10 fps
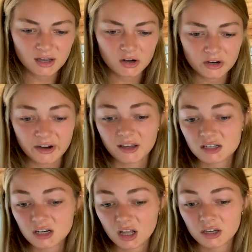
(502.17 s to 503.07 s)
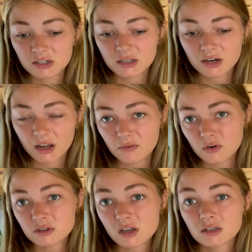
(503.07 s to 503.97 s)

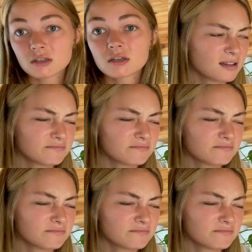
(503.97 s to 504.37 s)
$119.94.